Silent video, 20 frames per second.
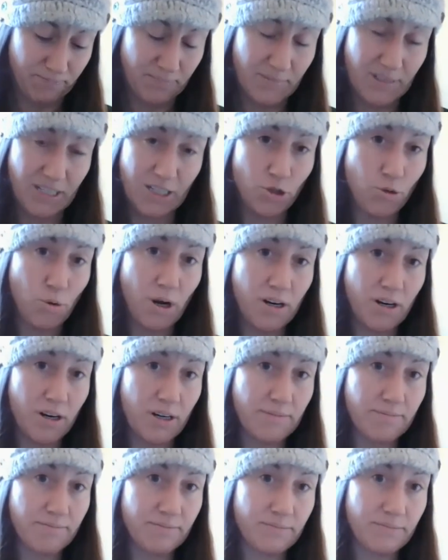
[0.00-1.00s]
leash
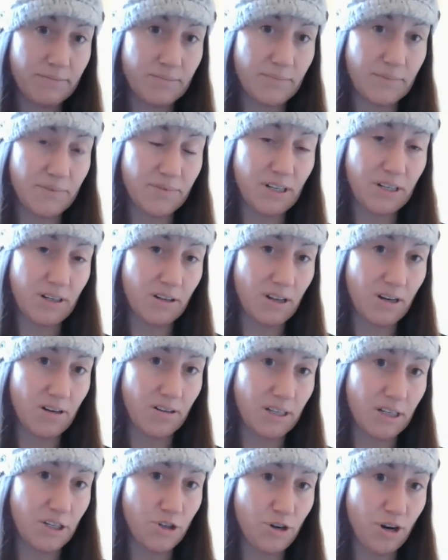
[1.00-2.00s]
walker. We've done a lot of
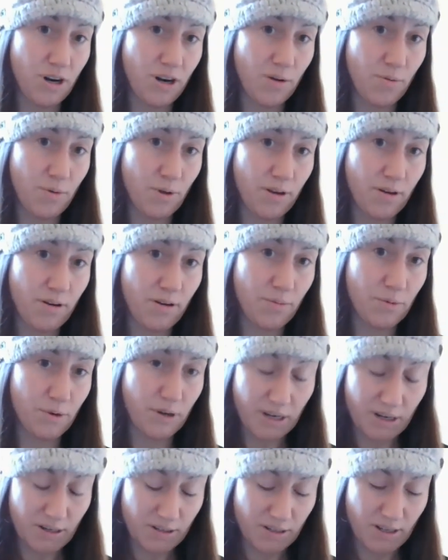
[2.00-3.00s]
leash training with her, and we'll
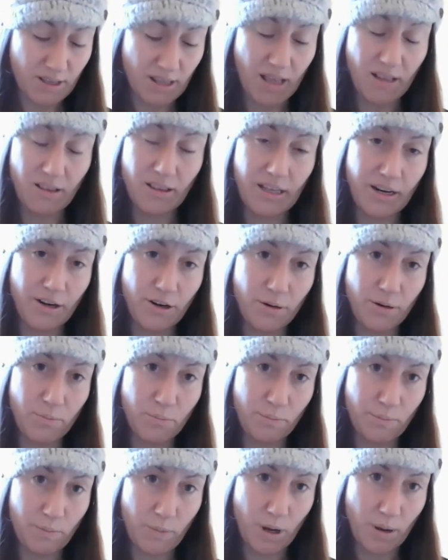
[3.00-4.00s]
get into that later
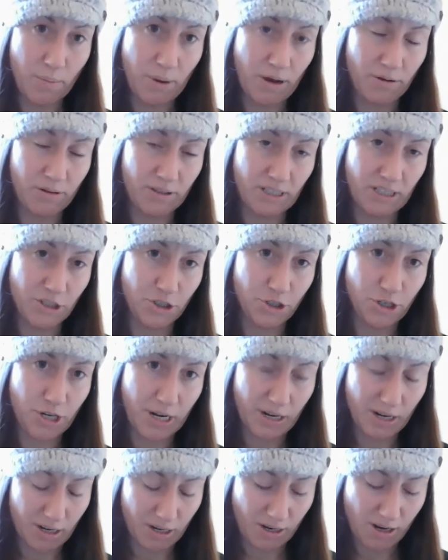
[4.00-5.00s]
about leash
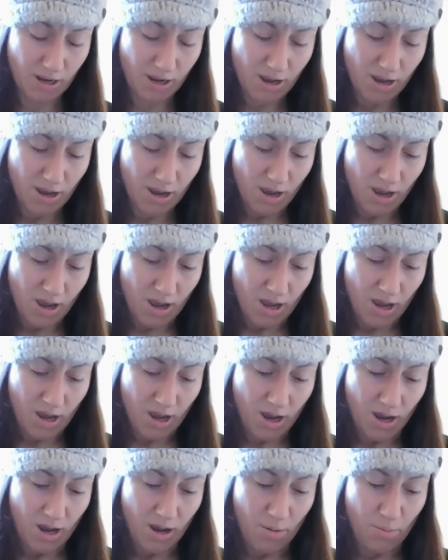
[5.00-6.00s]
training.
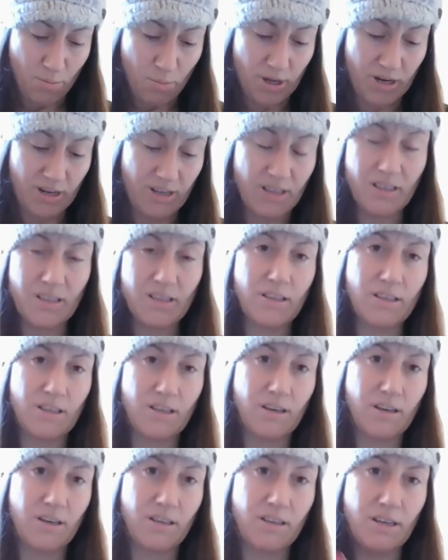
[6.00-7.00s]
But in
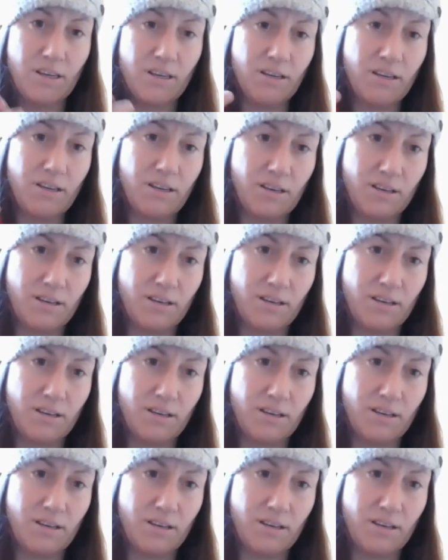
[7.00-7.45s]
the